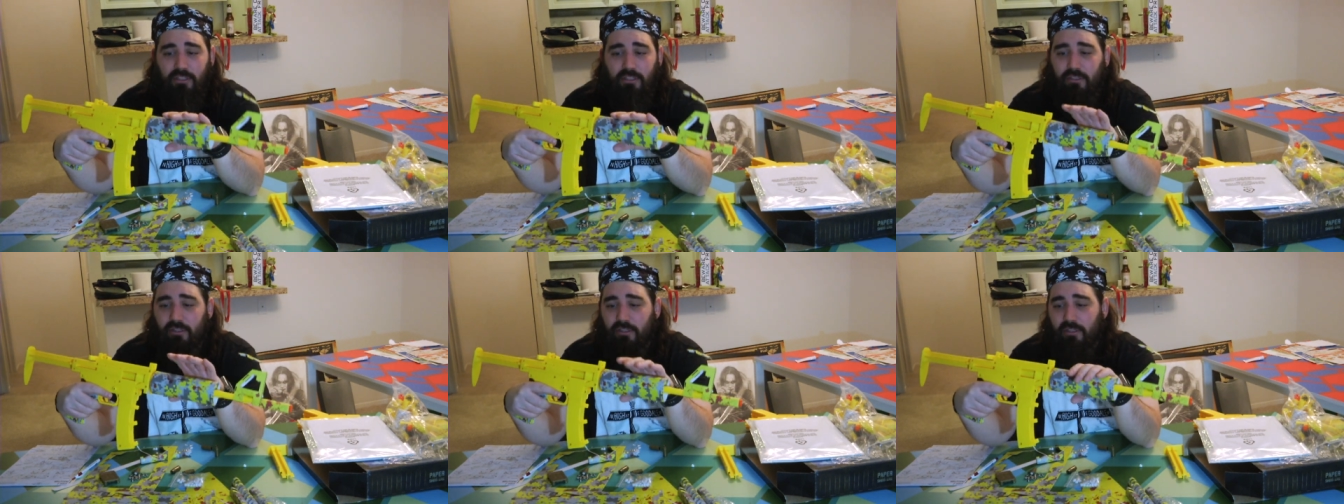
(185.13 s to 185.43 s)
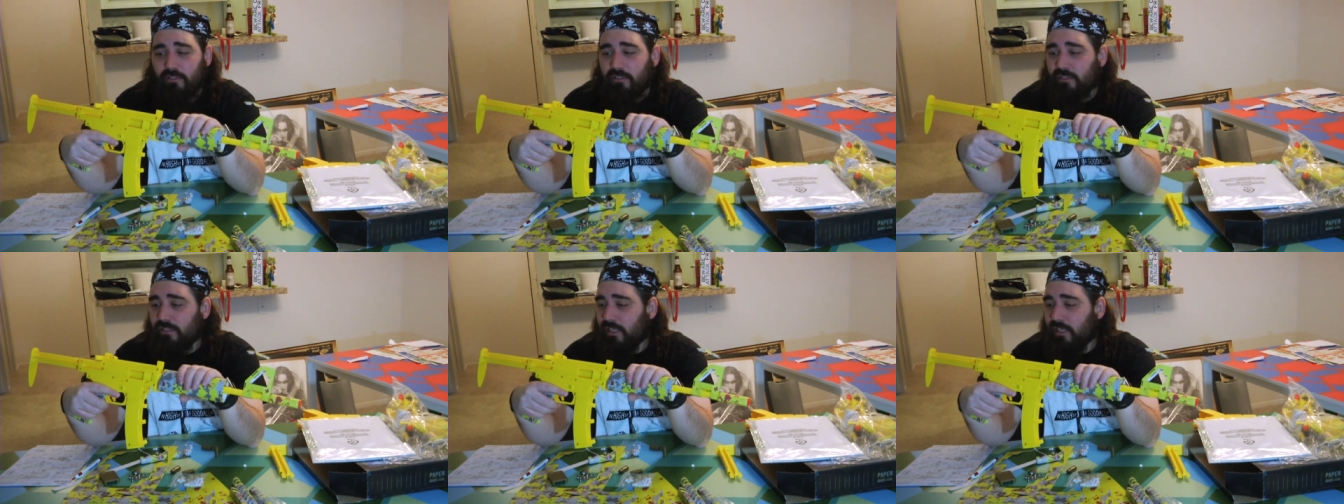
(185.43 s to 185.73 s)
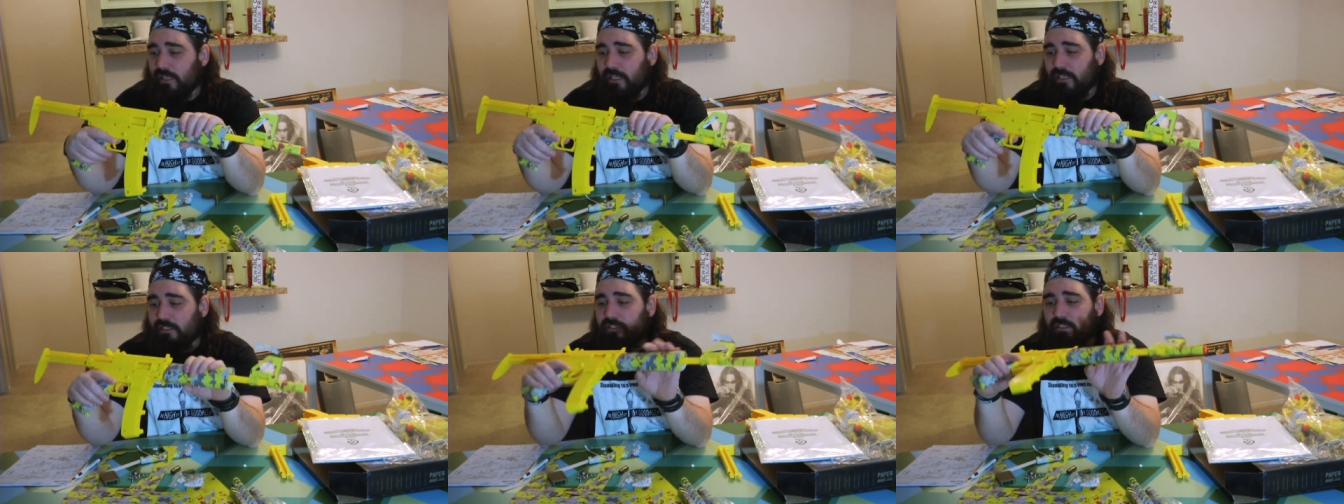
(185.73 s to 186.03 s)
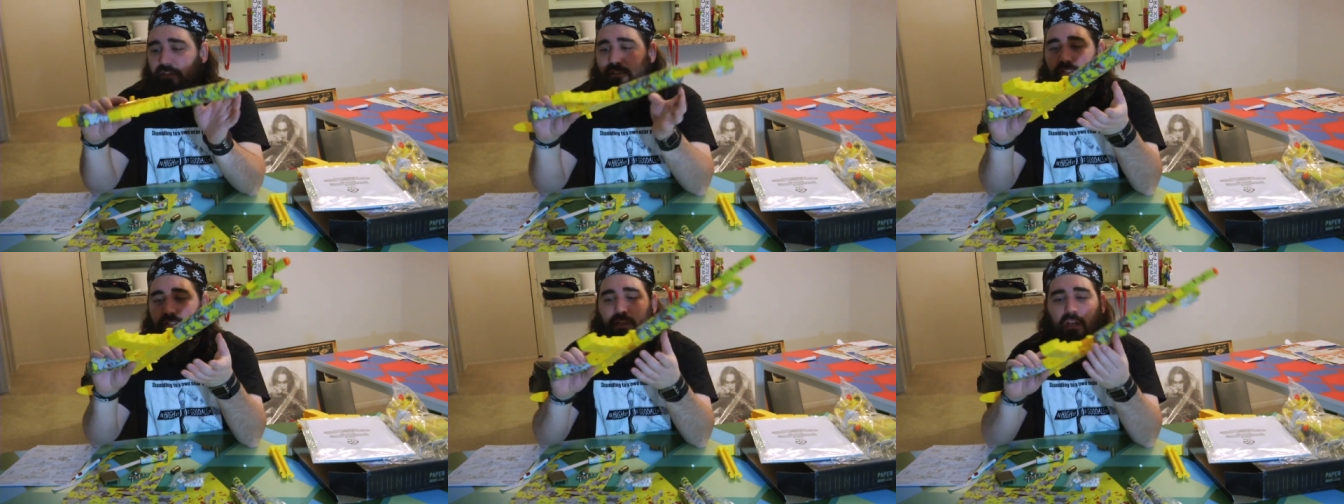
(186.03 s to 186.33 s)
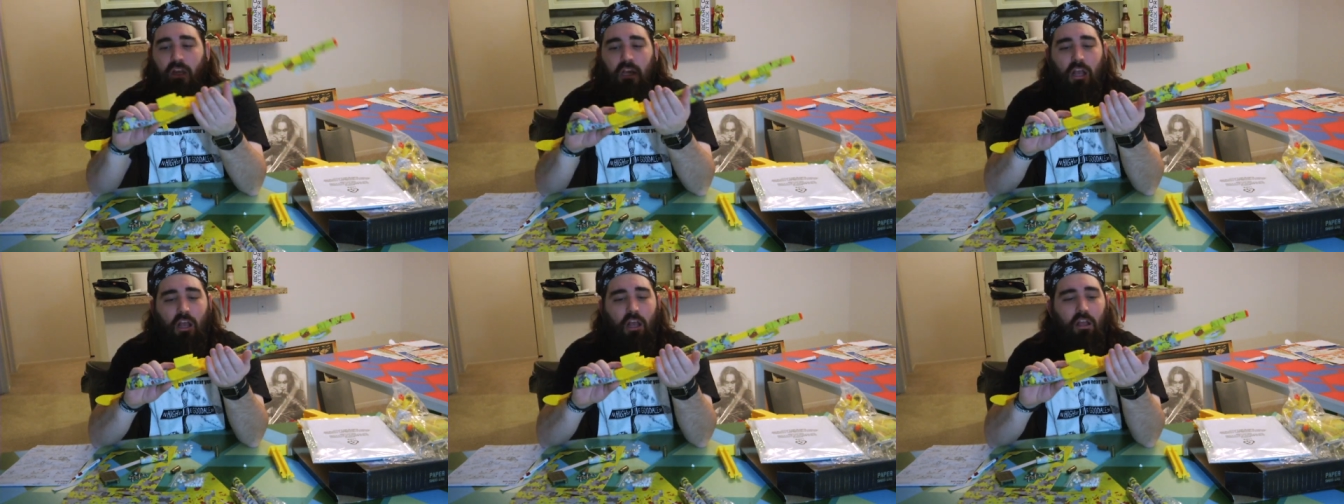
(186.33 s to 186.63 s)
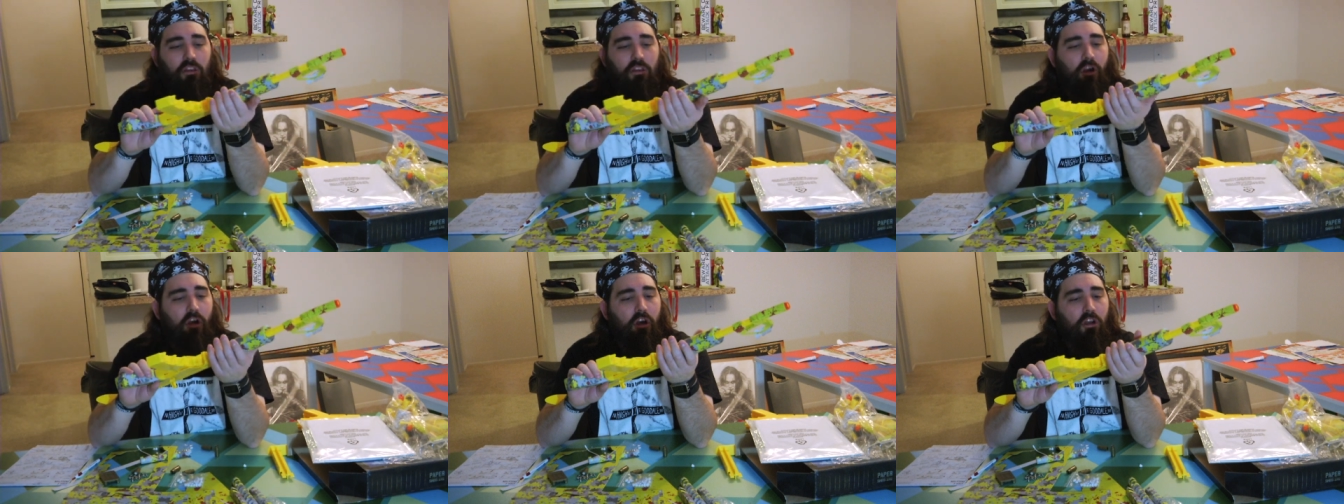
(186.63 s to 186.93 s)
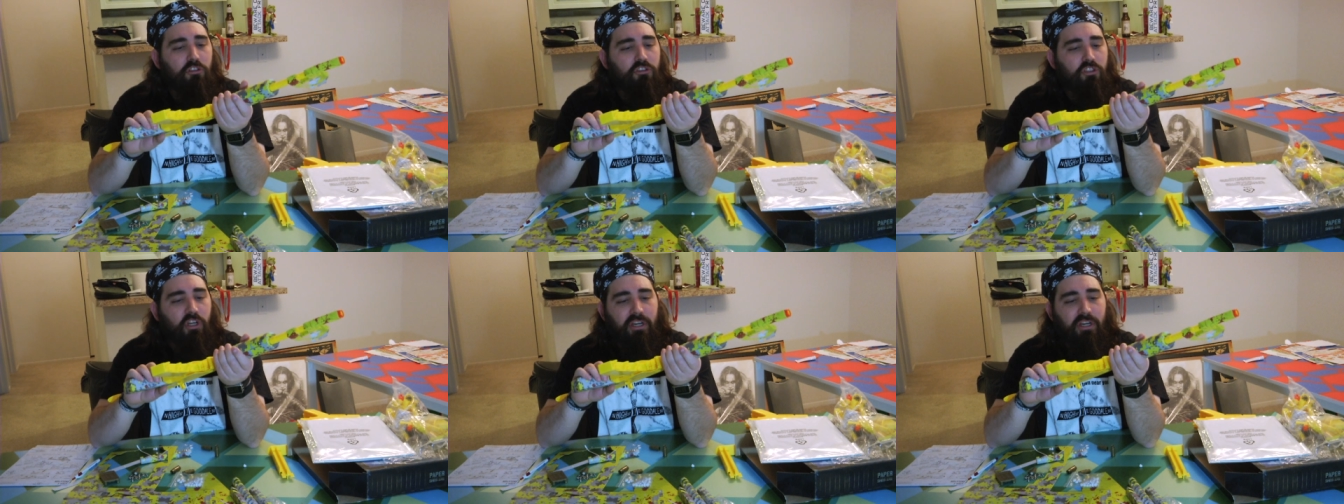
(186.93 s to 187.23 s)
You, you, it's just a
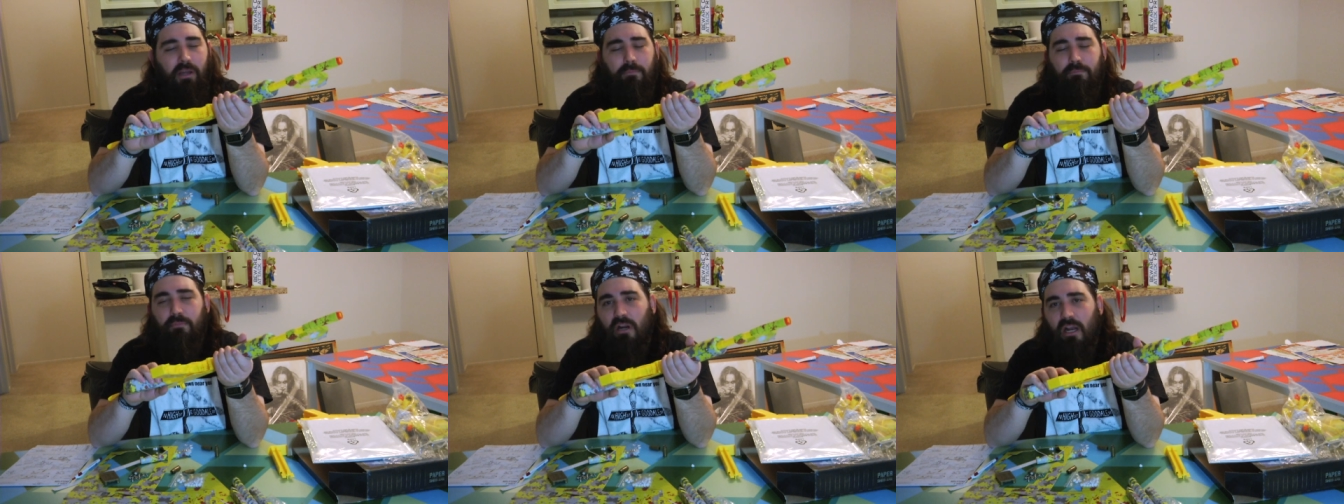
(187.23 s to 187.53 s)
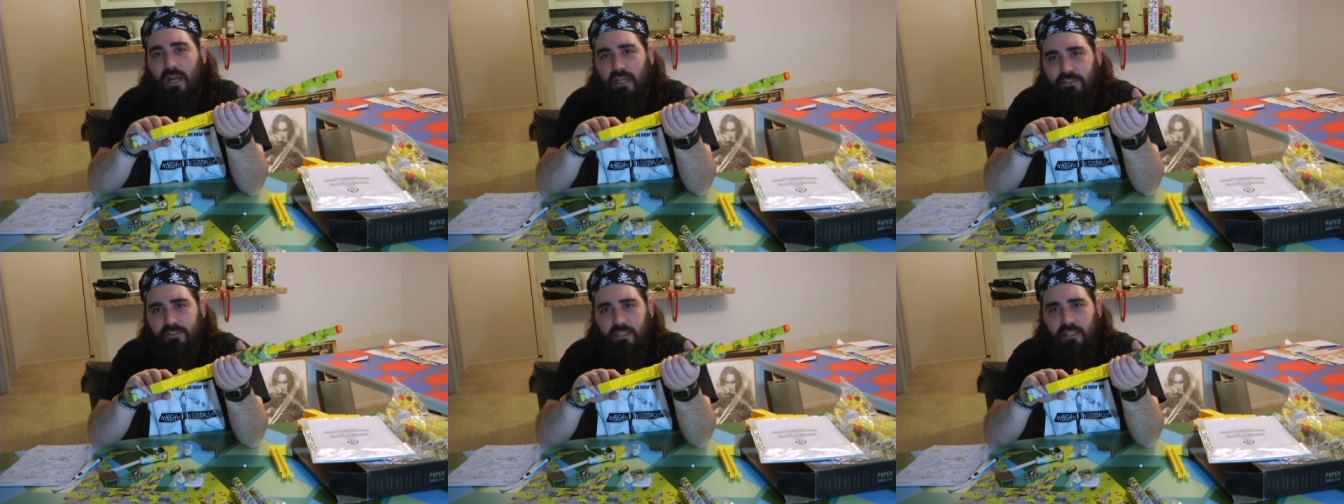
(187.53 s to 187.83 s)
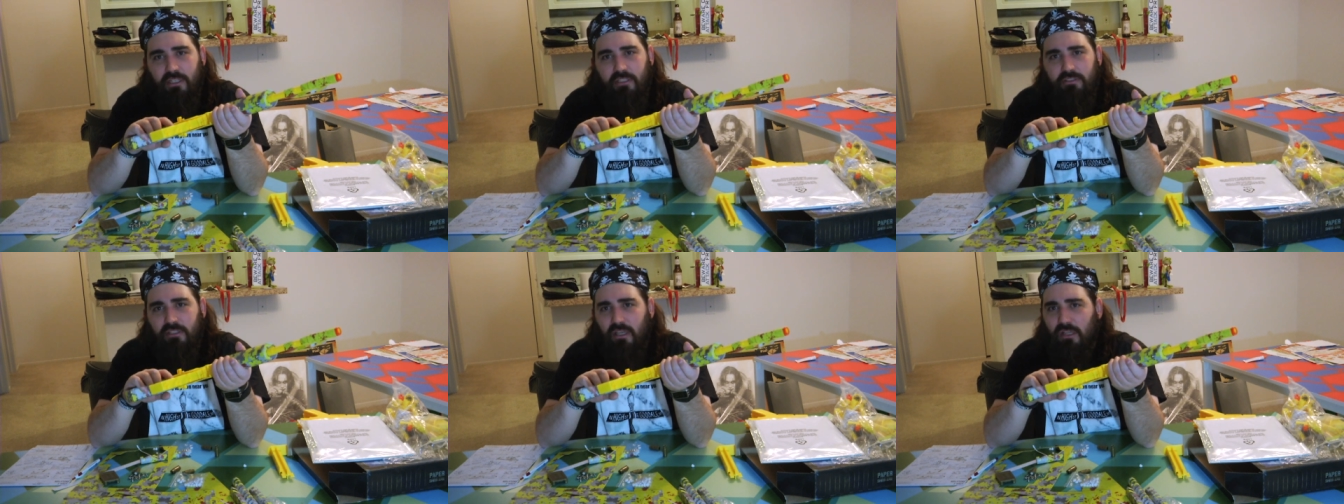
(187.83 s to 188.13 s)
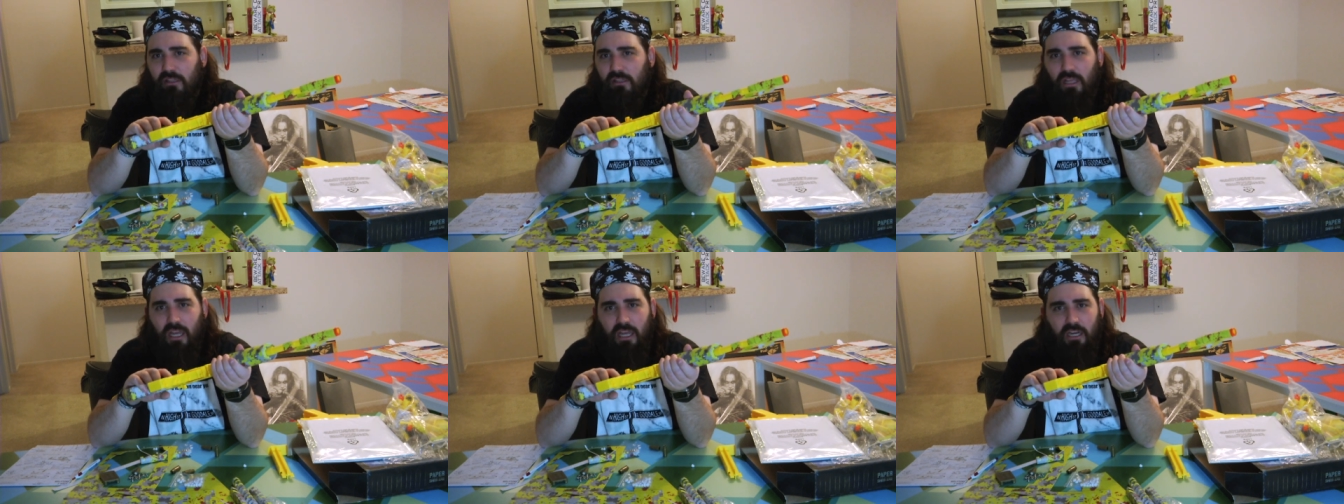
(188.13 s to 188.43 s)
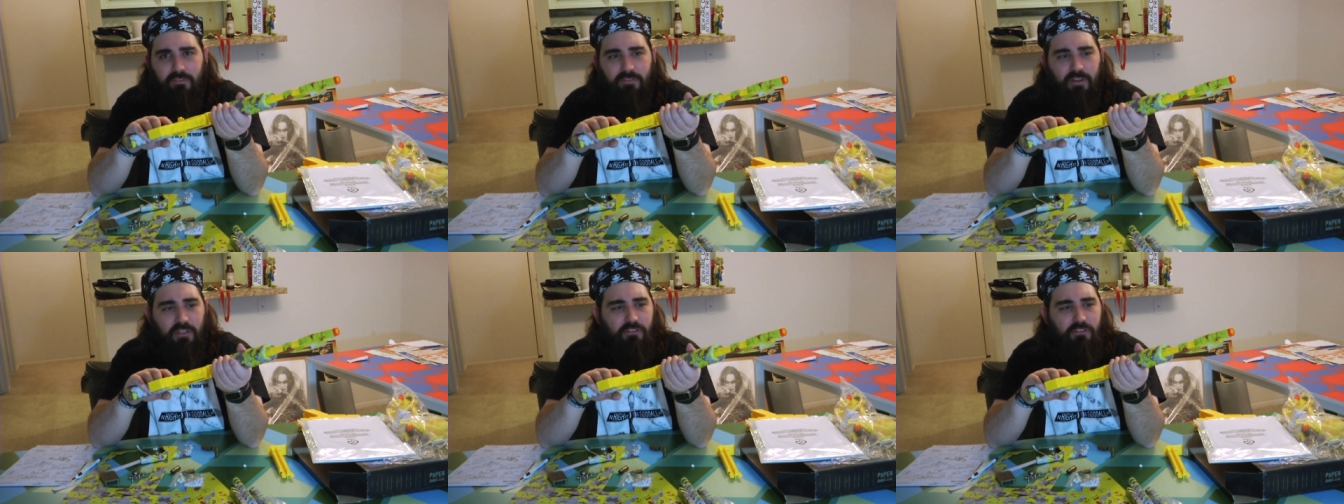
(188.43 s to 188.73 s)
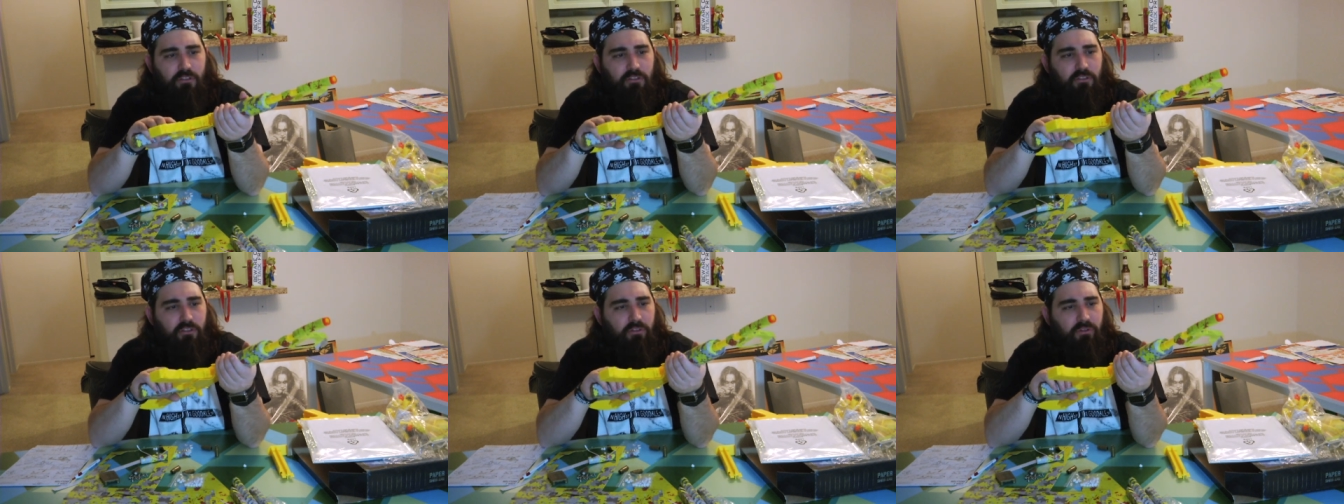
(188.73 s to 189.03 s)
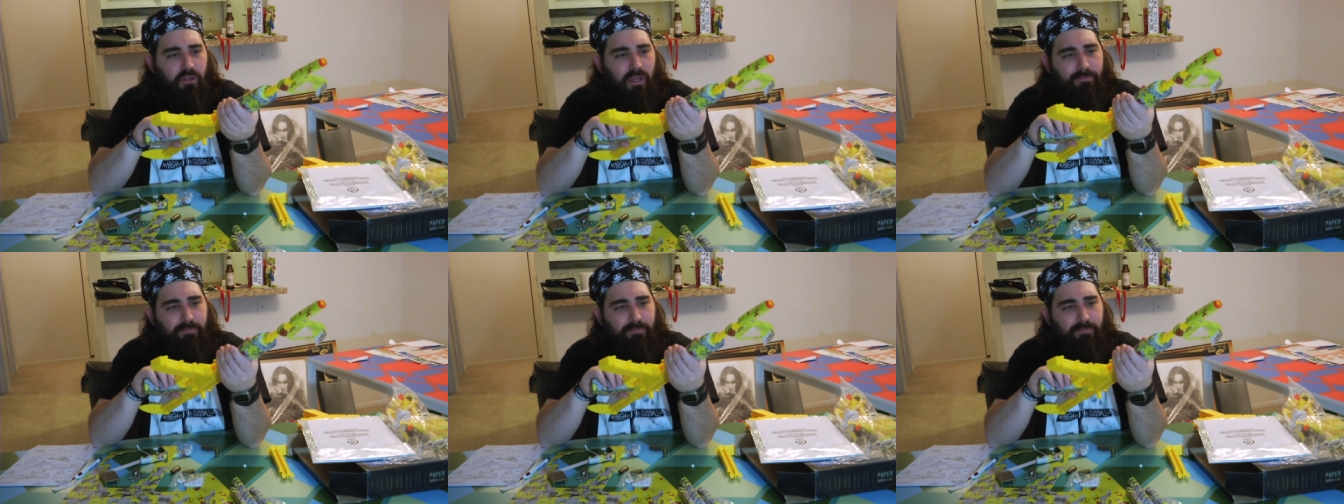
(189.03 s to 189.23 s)
long drawn out process, a lot of extra glue.